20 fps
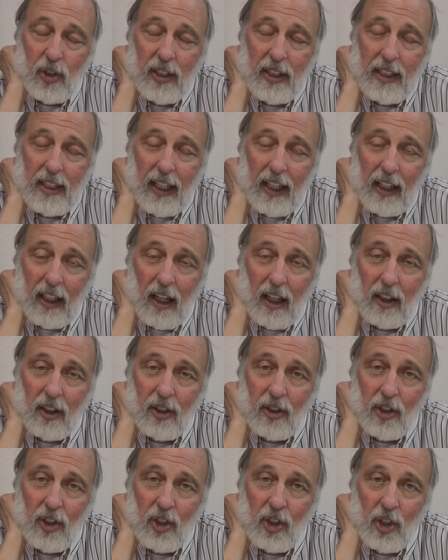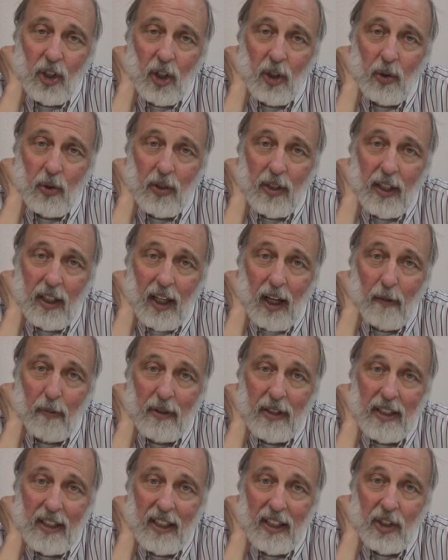in psychology shows that
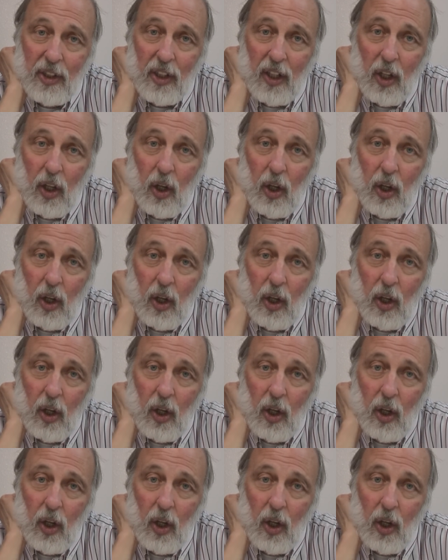opposites